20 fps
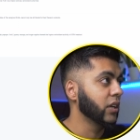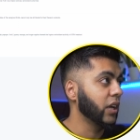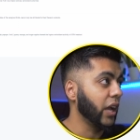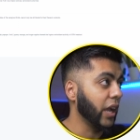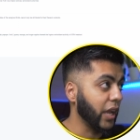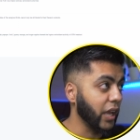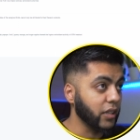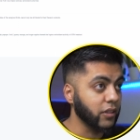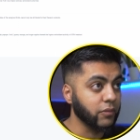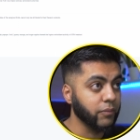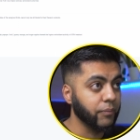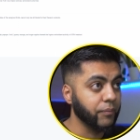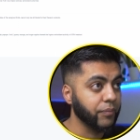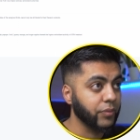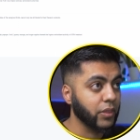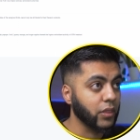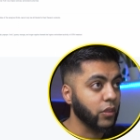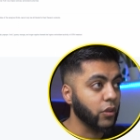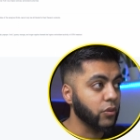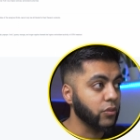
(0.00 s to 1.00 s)
Again,
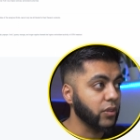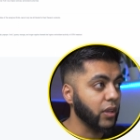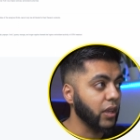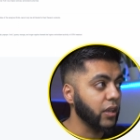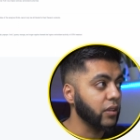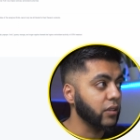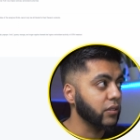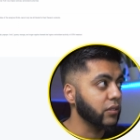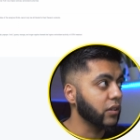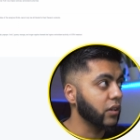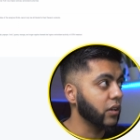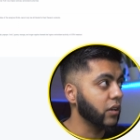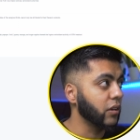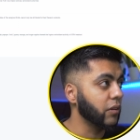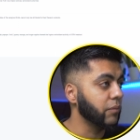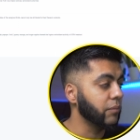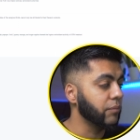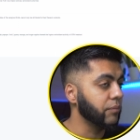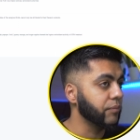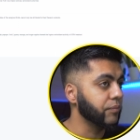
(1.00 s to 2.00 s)
those eight
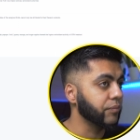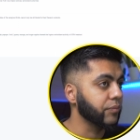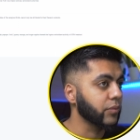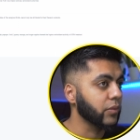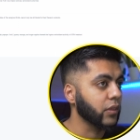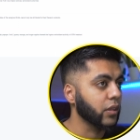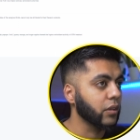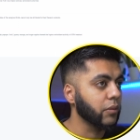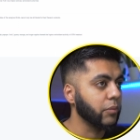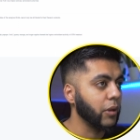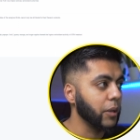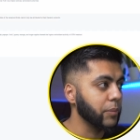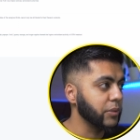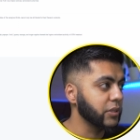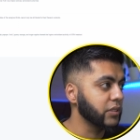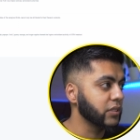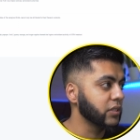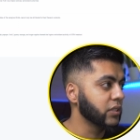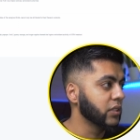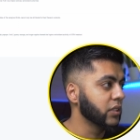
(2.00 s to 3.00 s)
um,
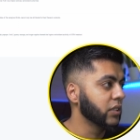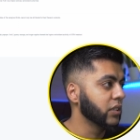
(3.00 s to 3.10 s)
papers.